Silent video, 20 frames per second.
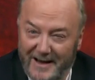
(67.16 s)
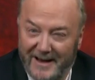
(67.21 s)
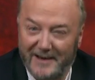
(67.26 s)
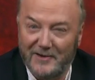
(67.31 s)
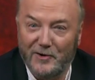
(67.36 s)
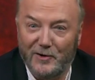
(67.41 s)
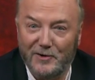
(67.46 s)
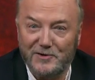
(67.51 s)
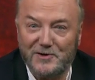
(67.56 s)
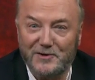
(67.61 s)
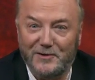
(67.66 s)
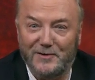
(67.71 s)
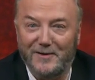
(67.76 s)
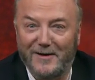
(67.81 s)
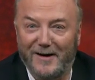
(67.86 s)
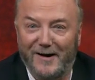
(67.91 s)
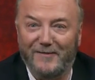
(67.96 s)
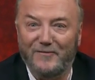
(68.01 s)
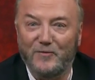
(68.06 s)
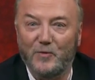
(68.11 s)
and also
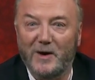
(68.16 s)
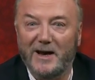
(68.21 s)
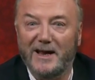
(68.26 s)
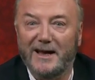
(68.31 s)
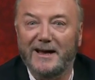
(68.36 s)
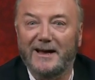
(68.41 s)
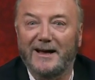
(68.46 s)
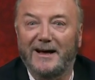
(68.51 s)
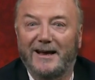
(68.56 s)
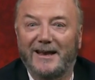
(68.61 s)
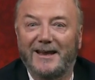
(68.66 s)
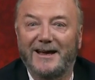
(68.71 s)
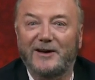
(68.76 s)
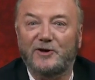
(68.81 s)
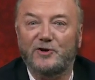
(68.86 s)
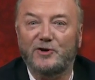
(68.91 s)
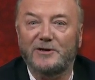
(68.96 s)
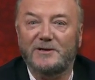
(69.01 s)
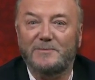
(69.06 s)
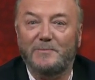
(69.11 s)
of winning
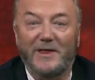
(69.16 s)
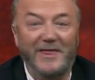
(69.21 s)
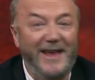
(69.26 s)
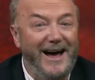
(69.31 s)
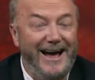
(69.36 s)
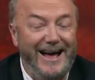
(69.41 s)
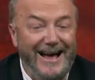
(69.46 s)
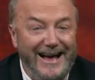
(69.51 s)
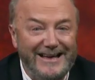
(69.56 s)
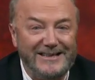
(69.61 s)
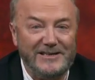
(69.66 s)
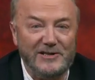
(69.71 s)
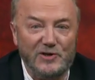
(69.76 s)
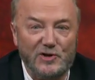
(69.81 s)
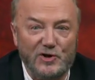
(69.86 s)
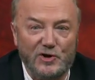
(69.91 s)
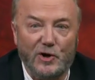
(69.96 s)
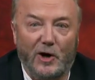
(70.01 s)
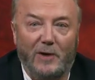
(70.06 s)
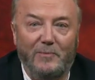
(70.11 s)
elections. But that
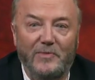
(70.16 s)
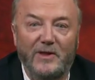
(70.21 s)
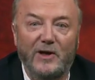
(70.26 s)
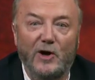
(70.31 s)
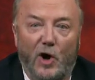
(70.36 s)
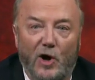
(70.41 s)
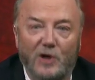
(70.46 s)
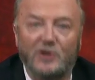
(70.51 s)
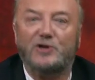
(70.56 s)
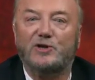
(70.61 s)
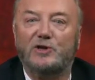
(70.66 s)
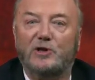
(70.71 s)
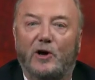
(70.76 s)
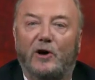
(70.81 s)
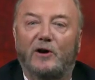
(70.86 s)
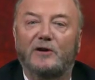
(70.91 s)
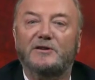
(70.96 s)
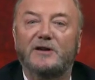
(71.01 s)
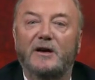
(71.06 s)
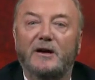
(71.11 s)
hasn't stopped the
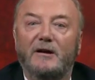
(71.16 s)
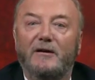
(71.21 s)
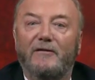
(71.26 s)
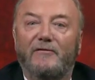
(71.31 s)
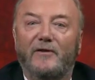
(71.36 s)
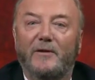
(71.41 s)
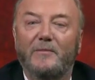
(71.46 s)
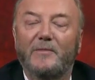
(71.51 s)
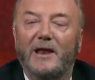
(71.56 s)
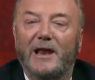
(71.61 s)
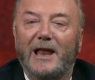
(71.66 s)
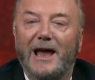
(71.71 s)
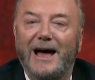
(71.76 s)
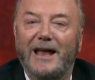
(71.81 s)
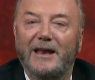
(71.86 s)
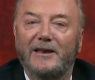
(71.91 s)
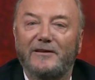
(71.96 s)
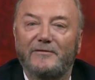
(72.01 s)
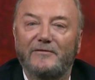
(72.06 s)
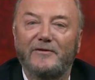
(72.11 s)
onslaught from the
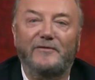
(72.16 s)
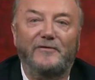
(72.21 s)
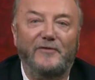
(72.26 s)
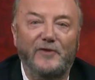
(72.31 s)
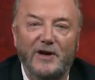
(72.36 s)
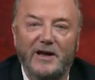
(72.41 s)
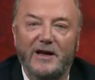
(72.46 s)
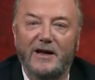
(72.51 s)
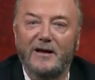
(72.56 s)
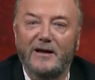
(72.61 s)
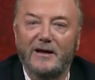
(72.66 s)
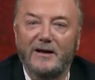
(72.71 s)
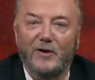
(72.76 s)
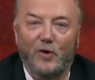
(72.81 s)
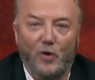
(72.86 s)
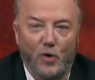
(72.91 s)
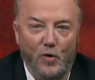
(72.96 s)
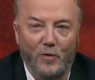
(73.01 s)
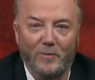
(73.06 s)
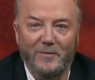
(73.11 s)
land of the free,
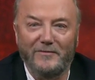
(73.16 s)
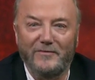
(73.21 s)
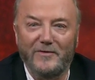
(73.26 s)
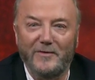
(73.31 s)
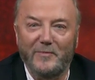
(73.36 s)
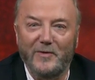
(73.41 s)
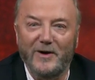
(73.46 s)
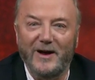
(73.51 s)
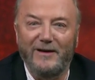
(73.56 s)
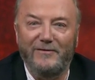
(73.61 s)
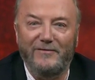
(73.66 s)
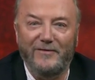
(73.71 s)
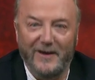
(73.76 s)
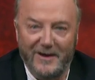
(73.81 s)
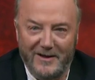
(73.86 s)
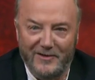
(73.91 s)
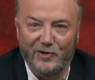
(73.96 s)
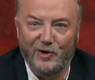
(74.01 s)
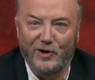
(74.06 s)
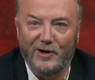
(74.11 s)
home of the brave,
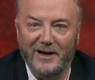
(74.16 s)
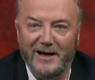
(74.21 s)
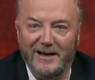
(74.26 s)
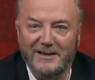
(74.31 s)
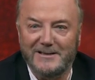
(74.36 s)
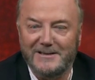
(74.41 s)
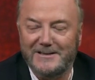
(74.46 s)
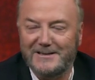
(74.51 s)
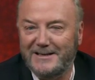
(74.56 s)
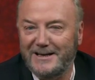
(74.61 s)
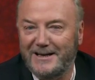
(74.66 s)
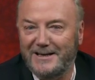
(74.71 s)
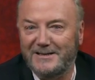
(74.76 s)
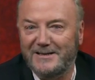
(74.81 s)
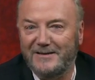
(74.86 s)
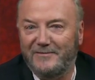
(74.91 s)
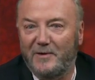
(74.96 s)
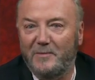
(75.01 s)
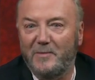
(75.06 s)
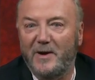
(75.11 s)
the United
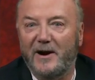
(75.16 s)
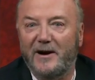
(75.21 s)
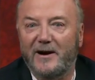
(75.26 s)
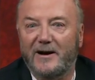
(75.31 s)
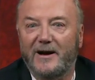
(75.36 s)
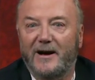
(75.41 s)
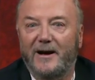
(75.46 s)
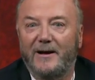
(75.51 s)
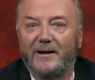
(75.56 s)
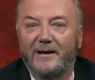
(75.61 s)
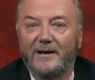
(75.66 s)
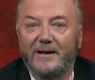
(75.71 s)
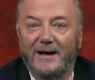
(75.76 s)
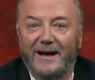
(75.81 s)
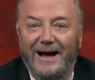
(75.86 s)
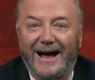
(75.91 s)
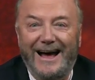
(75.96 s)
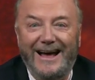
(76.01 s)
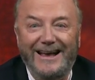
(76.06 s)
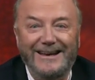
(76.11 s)
States of America.
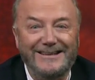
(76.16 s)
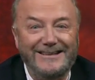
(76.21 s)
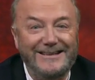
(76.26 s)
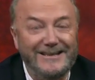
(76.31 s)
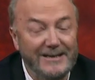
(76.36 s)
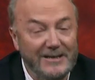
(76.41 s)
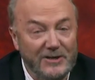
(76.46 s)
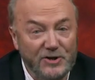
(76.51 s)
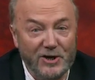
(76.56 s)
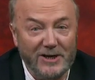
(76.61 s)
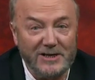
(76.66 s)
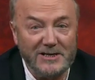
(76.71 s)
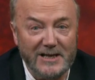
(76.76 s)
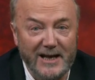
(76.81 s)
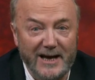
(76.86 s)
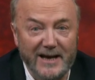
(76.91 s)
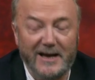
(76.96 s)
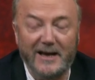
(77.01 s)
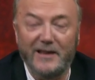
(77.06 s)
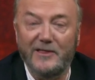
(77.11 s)
And just
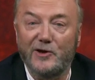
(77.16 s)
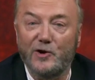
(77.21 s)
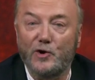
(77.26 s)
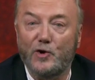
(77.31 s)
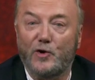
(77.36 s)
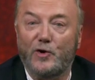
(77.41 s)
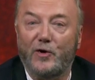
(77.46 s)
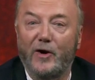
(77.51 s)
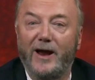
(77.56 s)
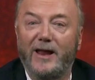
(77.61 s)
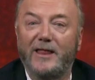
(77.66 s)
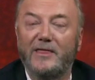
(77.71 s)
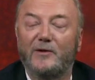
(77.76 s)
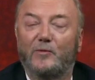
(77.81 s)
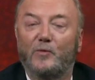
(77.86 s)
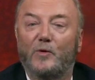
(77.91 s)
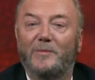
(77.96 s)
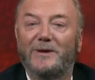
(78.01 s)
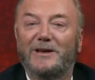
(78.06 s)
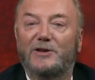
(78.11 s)
like in the Ukraine
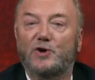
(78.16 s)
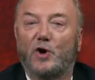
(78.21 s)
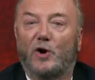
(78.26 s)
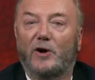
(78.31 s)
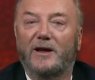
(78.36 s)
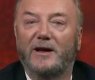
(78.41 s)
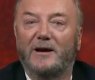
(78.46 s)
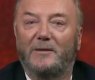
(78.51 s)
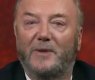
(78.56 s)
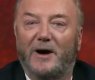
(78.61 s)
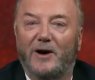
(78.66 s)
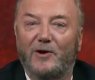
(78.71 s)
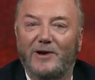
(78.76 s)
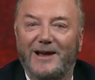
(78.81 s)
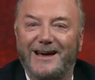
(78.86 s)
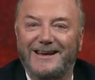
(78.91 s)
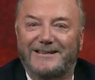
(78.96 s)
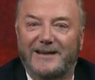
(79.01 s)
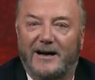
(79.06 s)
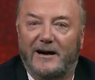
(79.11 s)
that we'll be talking about
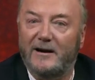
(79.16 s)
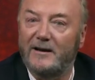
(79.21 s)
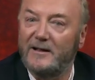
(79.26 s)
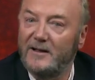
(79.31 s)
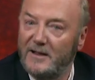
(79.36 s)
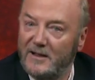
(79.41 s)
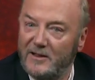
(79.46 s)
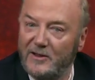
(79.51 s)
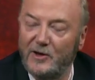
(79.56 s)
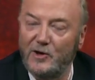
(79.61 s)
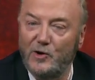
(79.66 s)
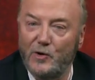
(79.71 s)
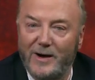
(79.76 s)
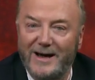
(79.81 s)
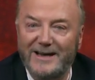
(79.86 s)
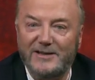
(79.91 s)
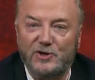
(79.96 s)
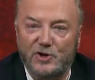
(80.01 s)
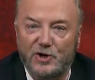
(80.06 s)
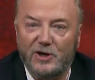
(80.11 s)
later, the
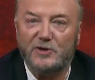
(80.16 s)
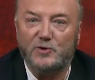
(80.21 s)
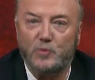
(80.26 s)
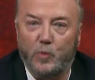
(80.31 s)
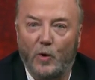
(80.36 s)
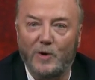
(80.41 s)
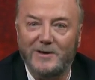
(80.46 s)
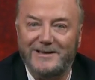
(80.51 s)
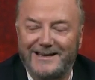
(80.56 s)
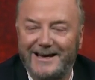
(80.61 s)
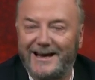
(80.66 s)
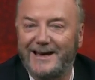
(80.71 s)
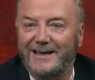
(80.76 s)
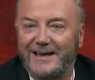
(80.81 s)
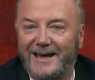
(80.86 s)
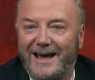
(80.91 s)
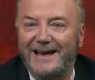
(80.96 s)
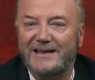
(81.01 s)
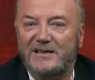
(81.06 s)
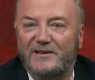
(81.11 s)
US just won't
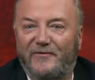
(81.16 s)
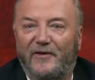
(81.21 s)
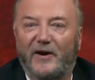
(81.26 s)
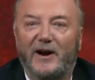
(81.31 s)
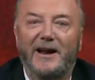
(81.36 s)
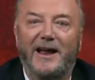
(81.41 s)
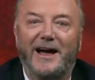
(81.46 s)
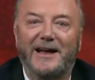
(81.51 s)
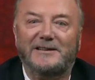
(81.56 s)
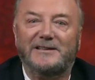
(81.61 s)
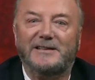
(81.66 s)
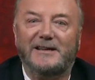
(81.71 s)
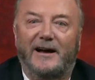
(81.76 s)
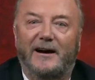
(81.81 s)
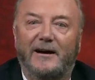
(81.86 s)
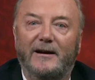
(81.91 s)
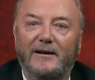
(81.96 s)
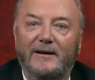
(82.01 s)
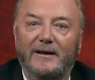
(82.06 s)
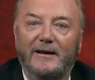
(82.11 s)
take yes for an
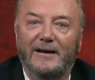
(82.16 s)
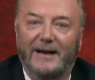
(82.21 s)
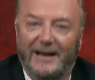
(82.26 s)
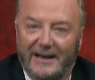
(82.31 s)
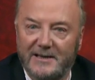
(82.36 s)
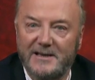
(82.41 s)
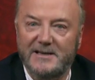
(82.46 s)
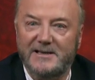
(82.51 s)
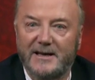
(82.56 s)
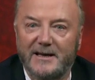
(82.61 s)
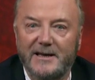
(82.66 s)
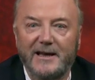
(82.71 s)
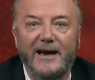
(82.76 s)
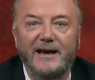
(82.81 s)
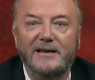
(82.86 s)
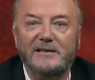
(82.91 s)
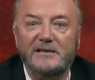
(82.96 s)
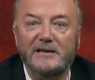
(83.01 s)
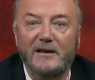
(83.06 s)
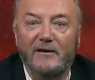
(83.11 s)
answer, at least a
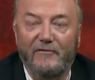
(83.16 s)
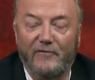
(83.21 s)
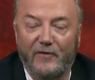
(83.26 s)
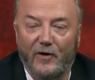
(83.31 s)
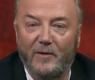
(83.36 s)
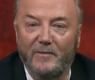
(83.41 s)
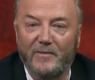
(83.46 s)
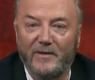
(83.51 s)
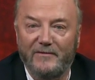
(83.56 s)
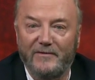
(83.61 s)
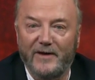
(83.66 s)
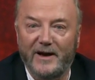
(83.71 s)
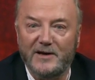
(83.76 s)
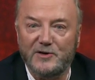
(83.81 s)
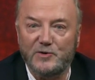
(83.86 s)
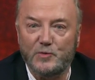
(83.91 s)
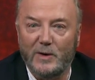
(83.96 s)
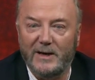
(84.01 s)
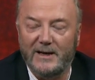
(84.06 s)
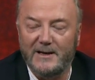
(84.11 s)
yes from the
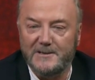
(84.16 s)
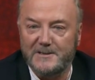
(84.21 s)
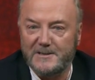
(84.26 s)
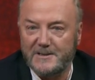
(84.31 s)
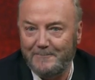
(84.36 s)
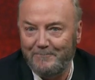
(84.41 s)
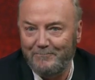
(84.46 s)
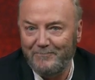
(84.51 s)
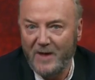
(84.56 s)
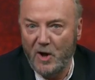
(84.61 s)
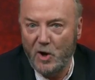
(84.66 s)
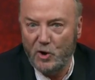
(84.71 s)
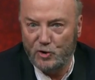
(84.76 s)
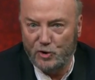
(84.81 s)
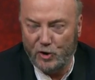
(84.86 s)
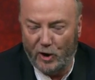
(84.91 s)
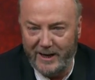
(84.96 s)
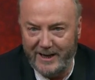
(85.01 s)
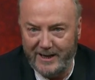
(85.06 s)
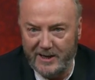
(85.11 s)
Venezuelans.
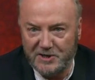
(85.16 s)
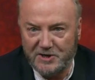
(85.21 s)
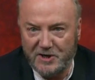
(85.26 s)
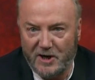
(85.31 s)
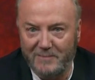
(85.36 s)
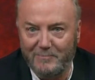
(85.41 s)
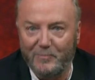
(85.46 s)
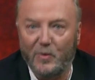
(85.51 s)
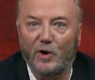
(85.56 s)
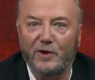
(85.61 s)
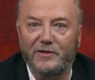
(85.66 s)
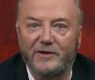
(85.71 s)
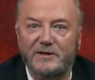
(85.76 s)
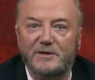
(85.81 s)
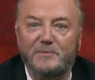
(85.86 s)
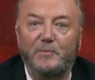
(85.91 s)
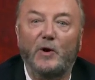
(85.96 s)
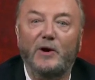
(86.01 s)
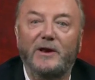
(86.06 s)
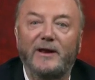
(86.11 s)
Joining us on board the
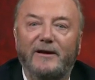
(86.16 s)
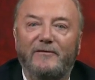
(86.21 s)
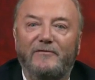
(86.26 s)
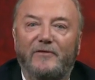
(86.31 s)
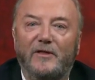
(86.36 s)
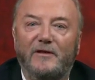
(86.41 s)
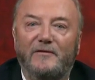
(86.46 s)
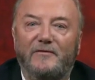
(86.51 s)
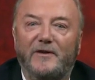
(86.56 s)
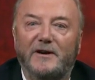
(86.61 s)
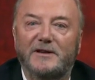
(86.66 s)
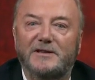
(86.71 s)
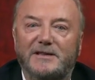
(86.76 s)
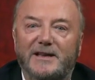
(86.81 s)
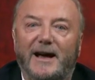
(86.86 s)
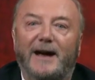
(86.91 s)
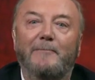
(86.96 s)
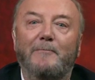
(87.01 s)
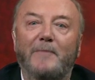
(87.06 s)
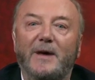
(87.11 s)
Sputnik for the first
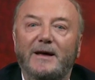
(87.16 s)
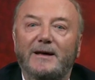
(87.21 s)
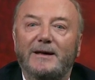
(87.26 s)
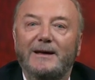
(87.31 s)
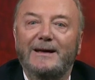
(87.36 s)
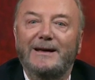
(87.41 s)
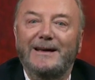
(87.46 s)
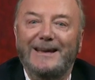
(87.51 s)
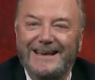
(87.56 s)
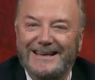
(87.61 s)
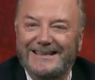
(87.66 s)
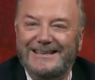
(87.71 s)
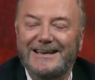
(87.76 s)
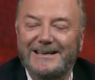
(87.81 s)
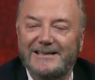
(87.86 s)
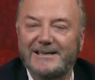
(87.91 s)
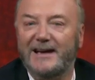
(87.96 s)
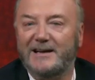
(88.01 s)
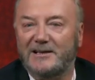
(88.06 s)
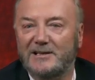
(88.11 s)
time is
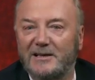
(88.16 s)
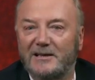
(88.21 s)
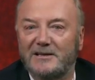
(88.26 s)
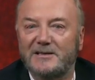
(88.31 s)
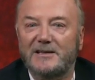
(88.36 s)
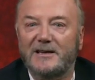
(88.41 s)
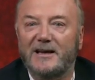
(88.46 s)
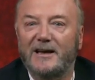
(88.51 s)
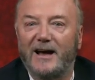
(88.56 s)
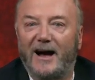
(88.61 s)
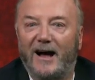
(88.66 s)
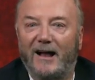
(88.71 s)
His Excellency